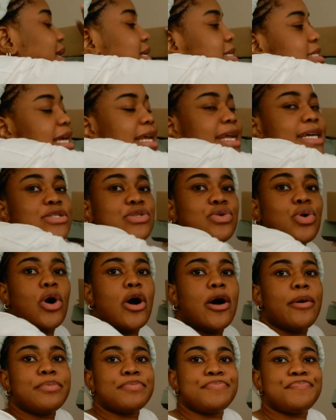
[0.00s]
I decided to
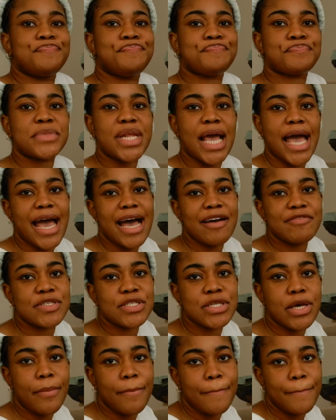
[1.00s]
come. I have
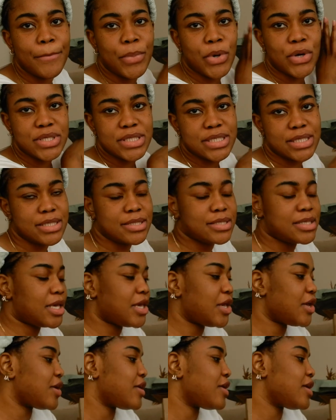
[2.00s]
some boxes
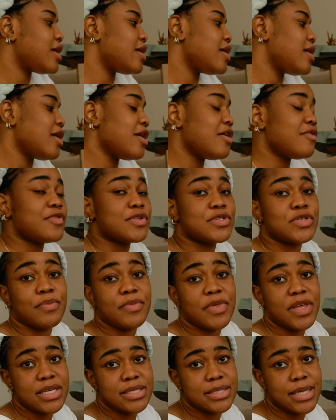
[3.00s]
here for
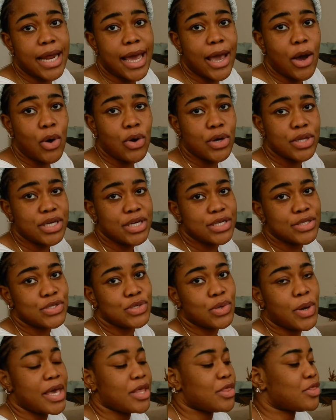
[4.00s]
some things that I ordered,
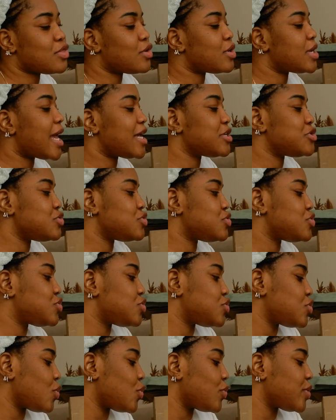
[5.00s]
so I thought I should
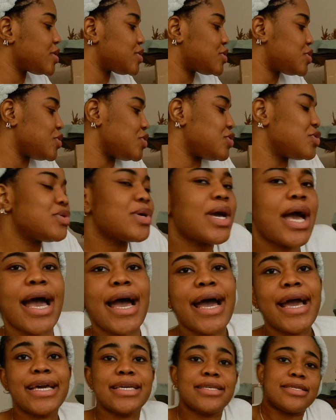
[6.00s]
show it to you
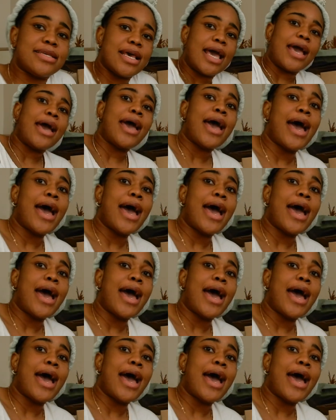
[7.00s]
guys.